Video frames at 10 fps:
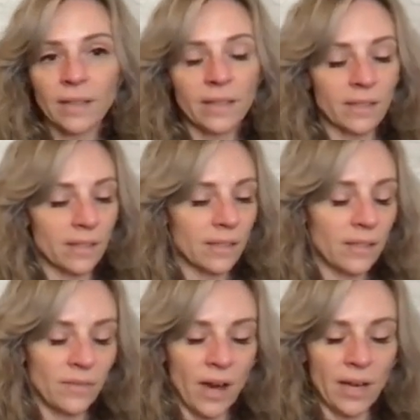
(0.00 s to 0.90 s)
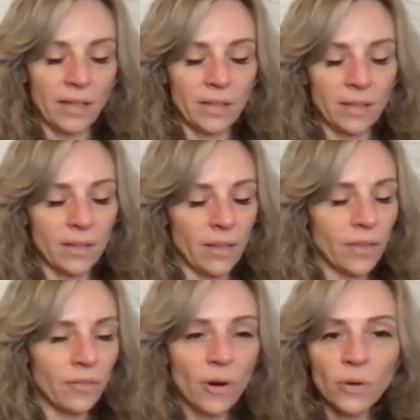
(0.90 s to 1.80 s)
This is the
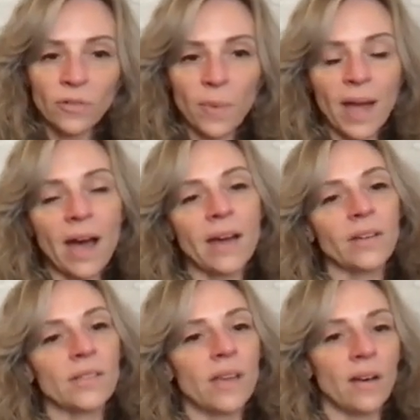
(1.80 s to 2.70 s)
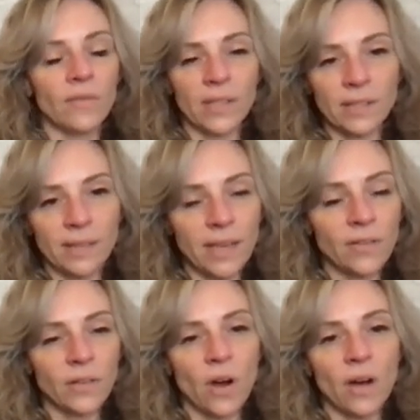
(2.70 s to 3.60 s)
throne of my higher self, the
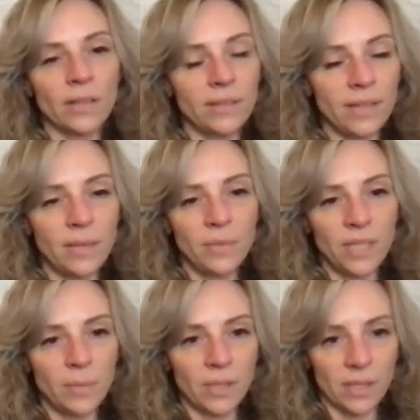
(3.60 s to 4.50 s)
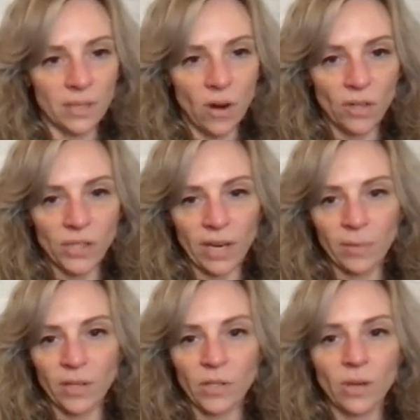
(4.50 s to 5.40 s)
sacred heart, deep in this heart
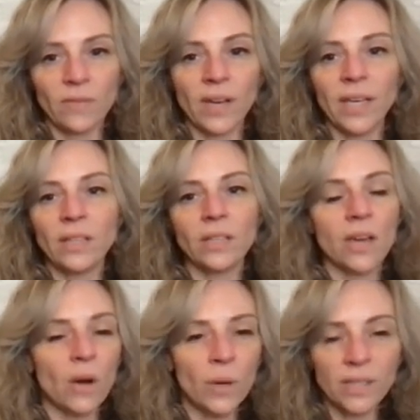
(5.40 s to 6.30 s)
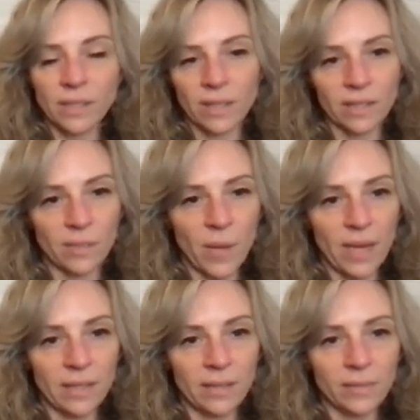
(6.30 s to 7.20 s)
chamber. So I invite you to go into this
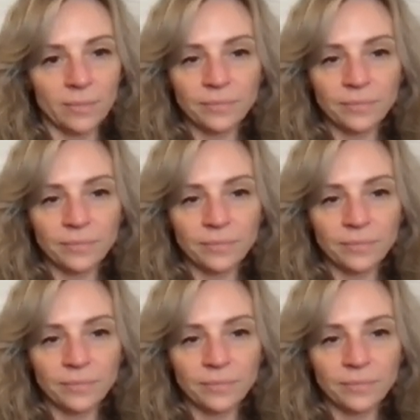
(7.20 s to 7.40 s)
space